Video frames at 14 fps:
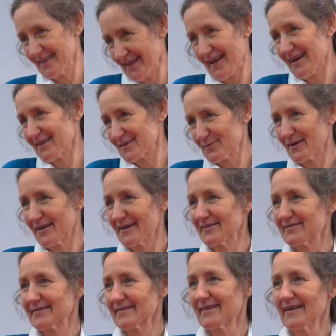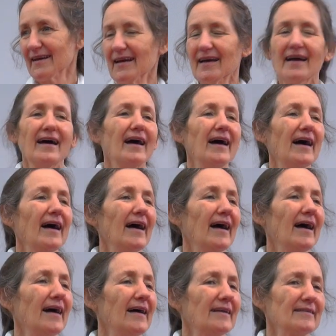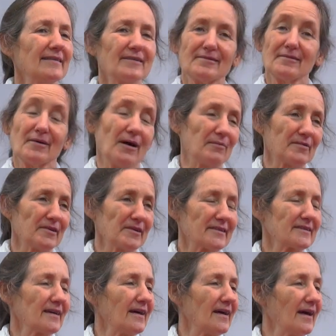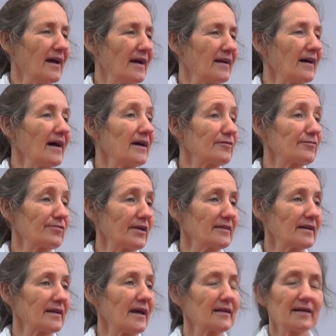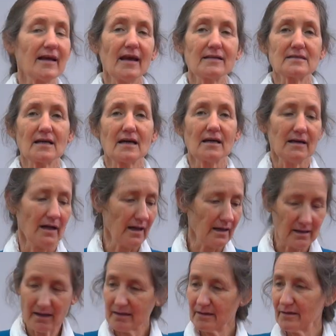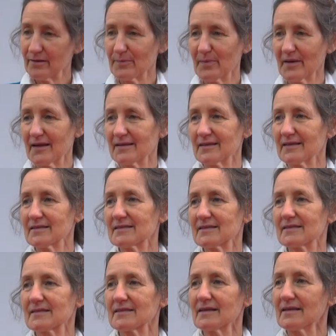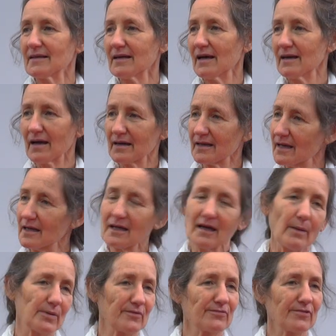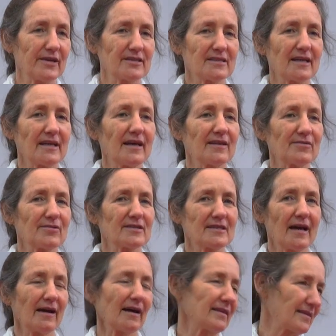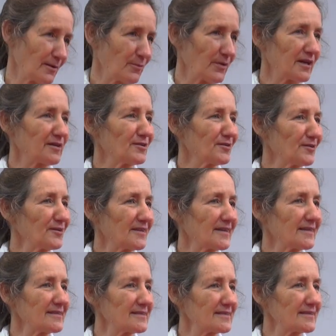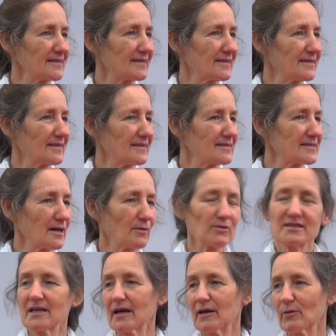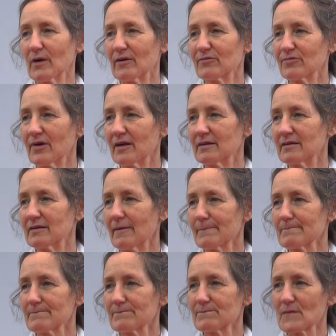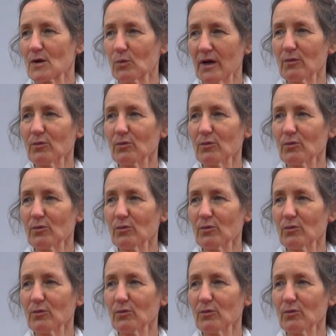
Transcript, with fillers: a housewife or I worked, and I had a friend that had cancer and I'd heard about this, and I'd get a couple of friends together and say, I think we can do this. So we'll say to our friend, we're